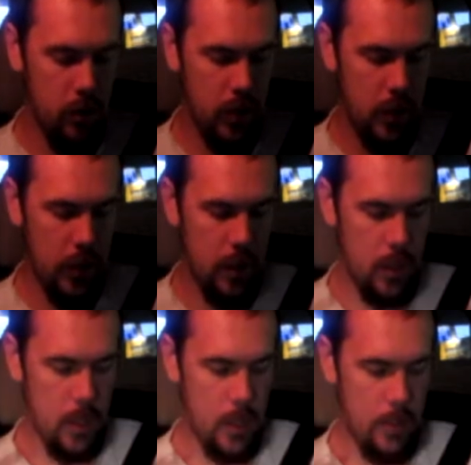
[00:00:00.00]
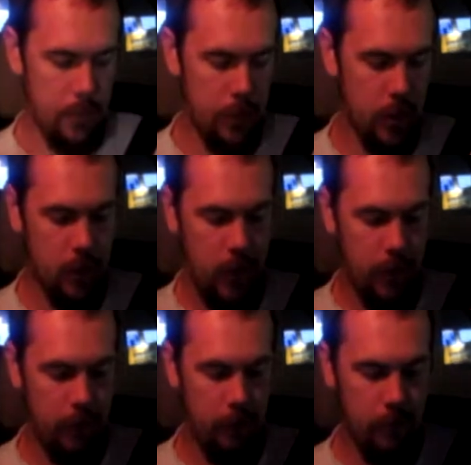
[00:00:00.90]
need, there's
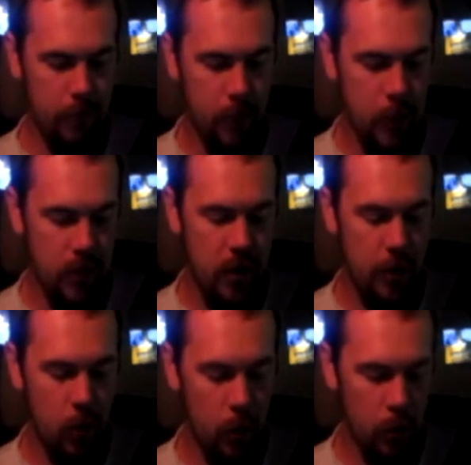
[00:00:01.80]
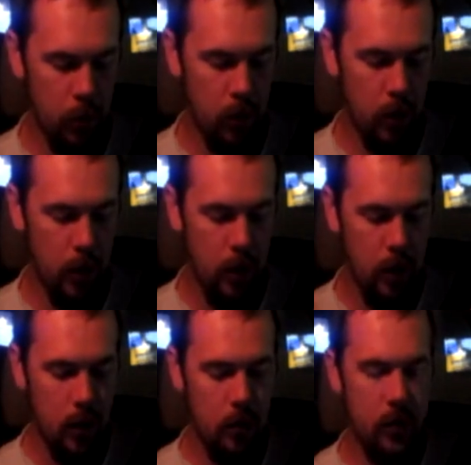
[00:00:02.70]
my first ever Wurmple.
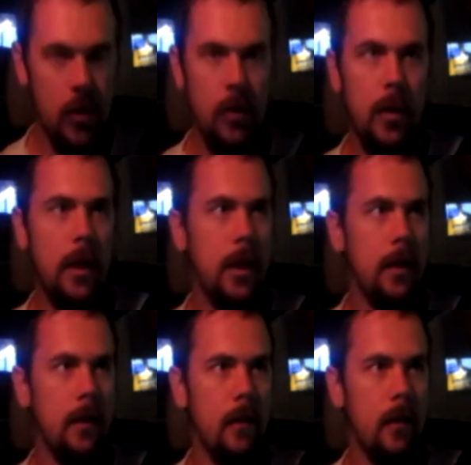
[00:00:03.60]
You do need,